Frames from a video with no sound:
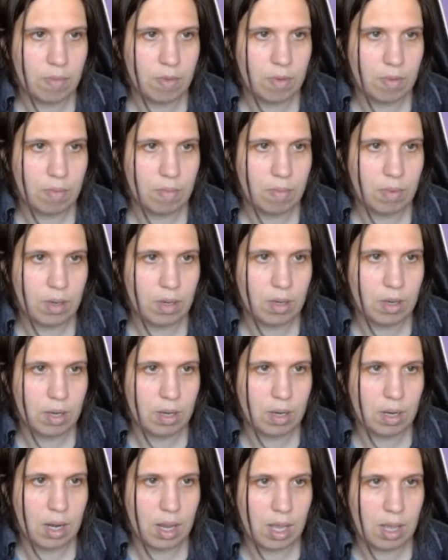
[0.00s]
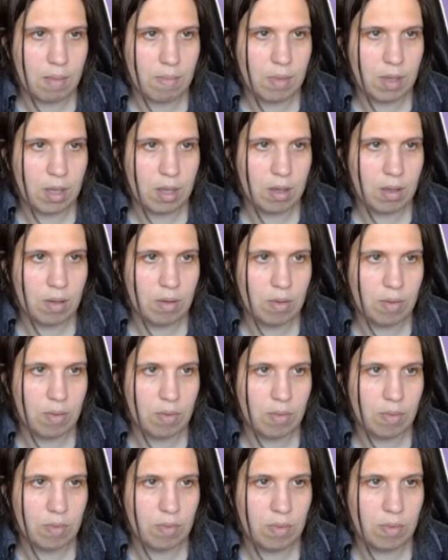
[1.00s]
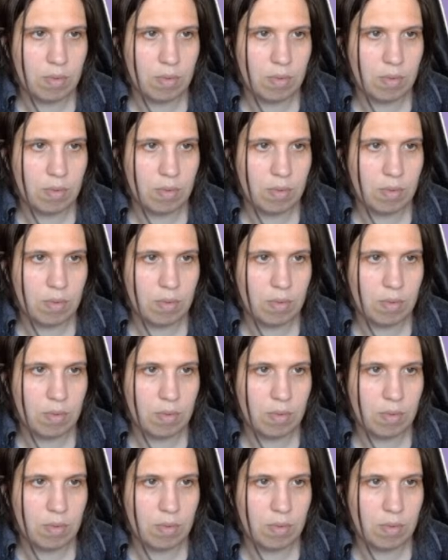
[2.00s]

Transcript: We're going to name you